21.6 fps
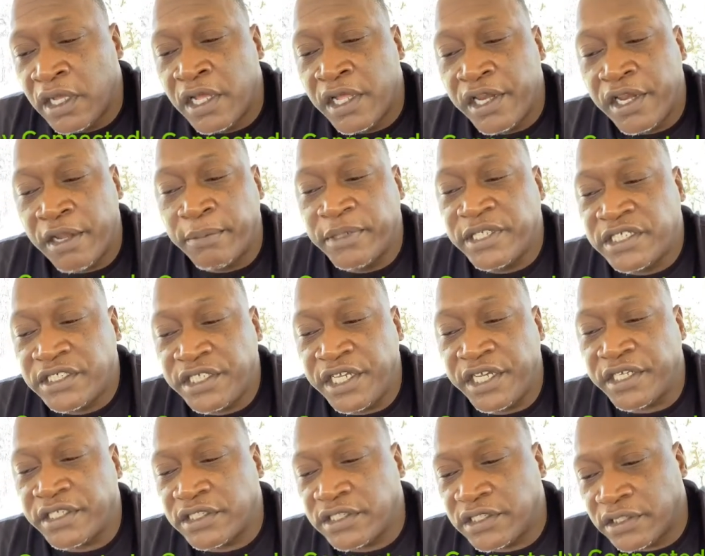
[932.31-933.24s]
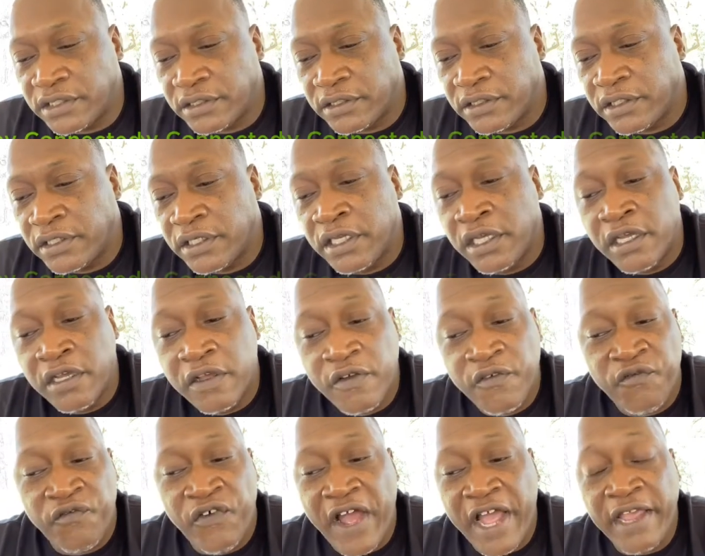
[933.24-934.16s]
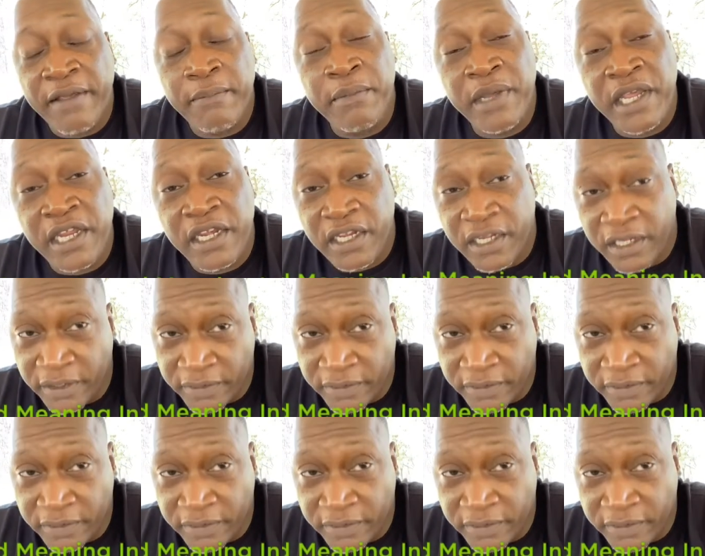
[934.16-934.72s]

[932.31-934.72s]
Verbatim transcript: Number six, find meaning